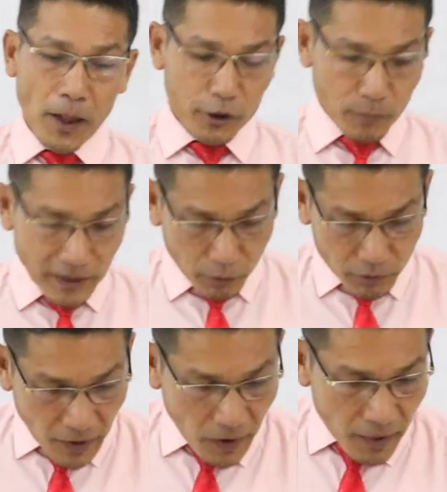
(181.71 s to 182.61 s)
Adumain
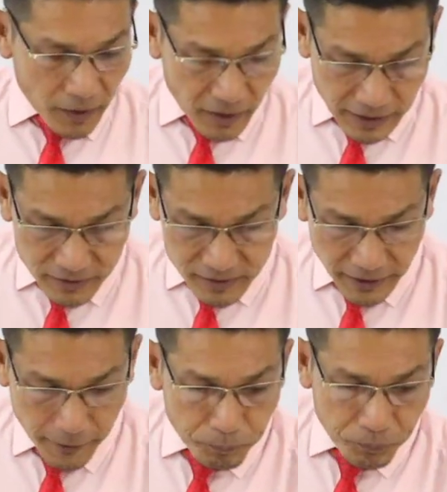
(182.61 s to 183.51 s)
tawduna, let's
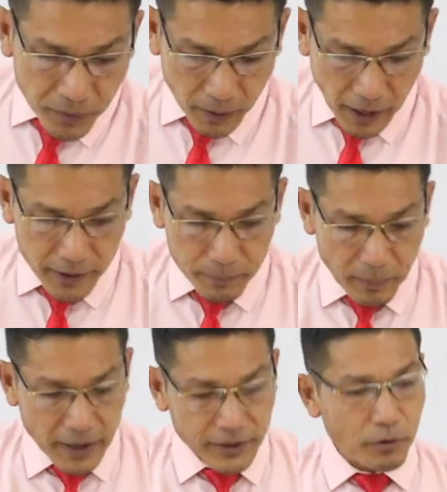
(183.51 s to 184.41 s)
say, ayne
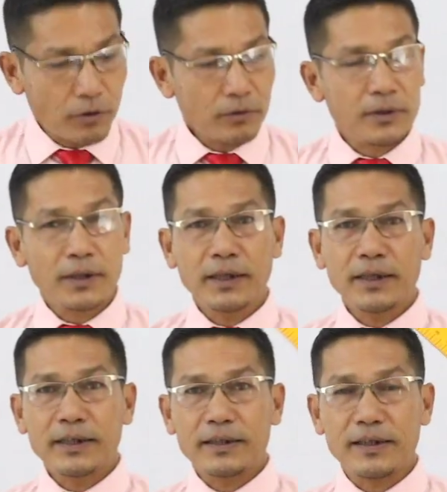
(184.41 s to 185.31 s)
pai siyango,
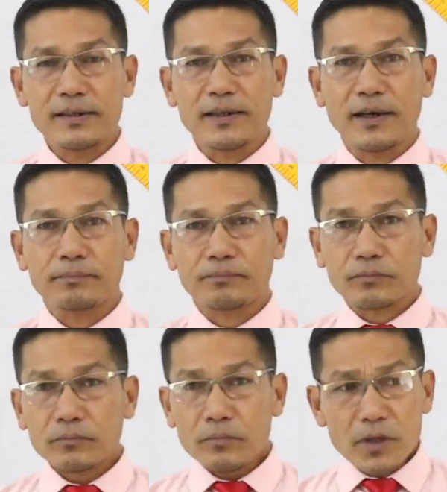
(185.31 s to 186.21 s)
this is a
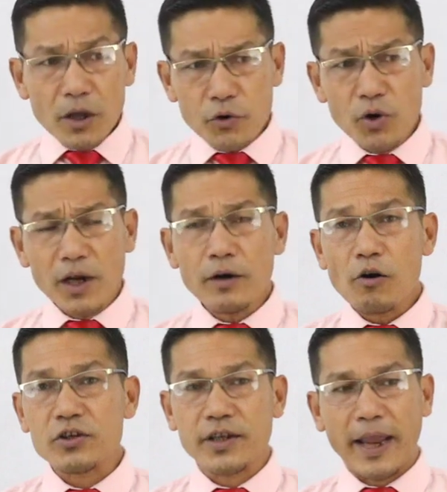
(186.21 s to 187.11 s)
ruler
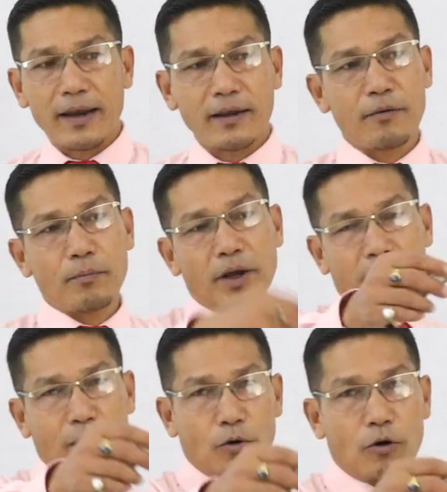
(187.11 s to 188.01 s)
or scale, karamba
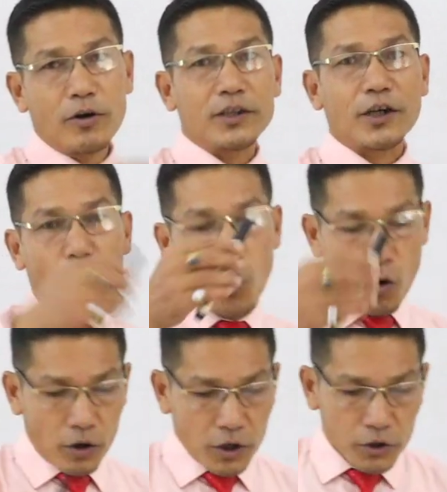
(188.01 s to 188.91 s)
yellow or natraga
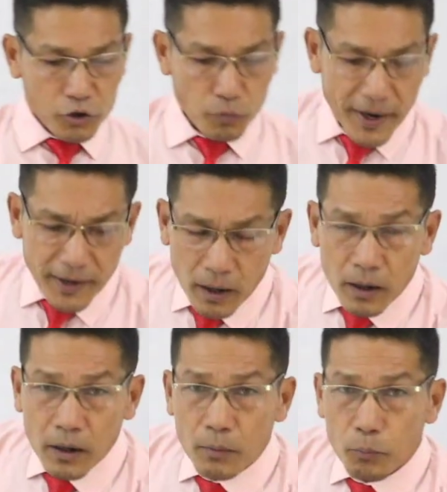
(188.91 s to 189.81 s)
long.
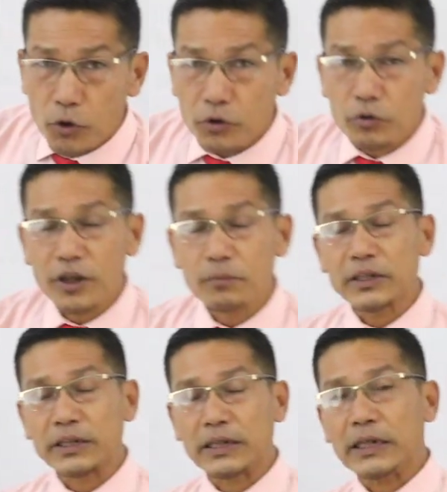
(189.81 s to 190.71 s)
Sumaina, pot khuding
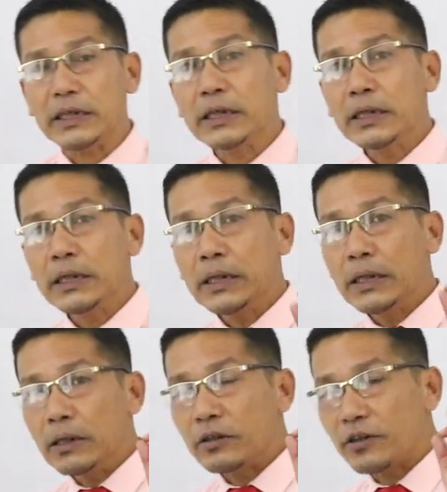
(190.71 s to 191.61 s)
magsigi,
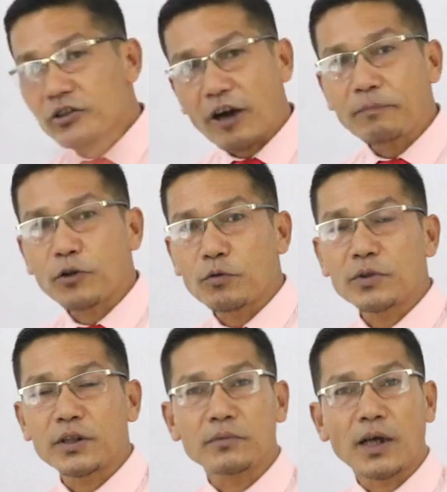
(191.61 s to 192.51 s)
describe tawo
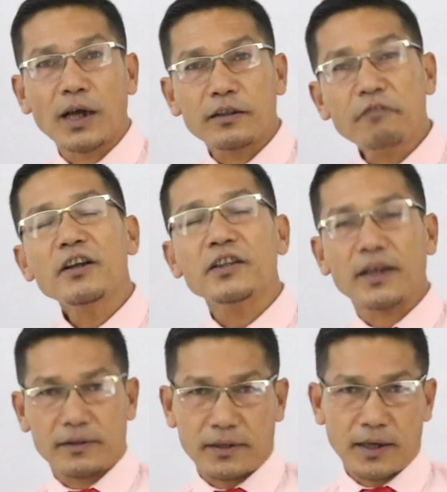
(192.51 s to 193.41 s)
matamda different
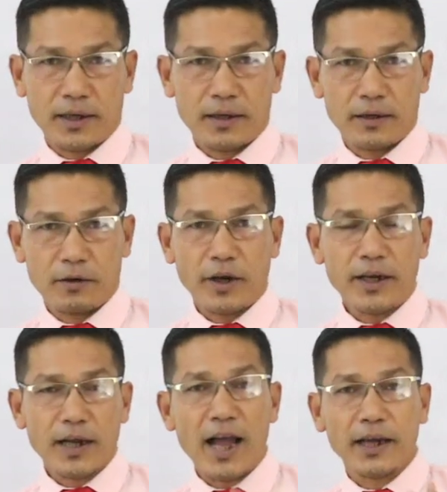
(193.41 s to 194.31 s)
things sang. Yung
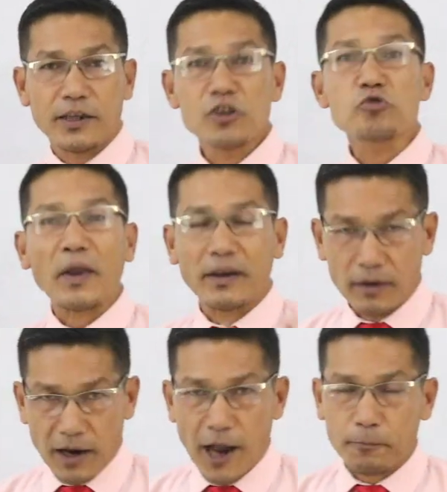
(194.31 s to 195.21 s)
ayna ngang is
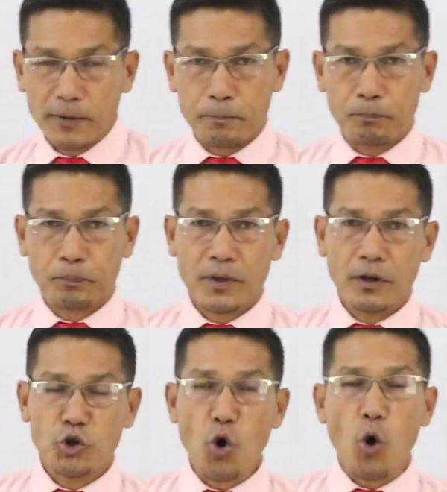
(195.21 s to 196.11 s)
speak, ngang ba,
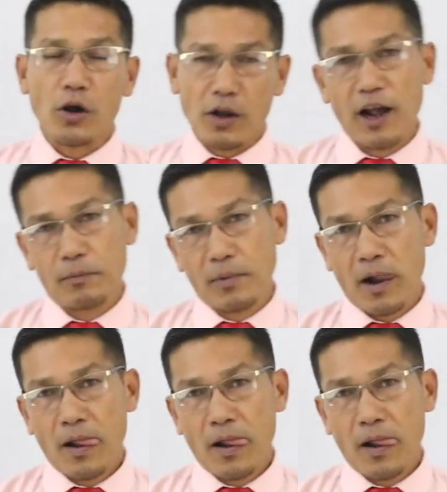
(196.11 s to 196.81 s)
talk, ngang ba.